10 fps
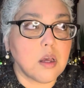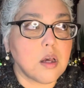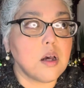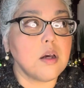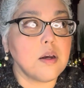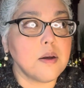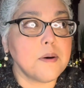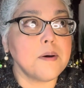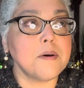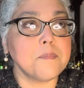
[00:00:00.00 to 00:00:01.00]

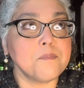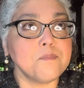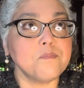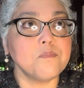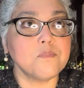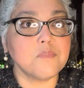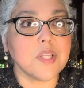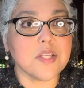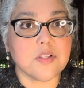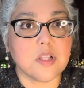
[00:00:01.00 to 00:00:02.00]
Um,
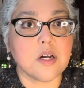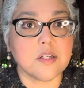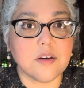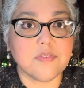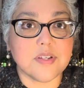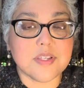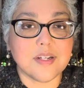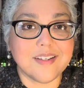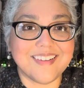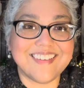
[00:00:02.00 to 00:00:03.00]
that's long enough, isn't it?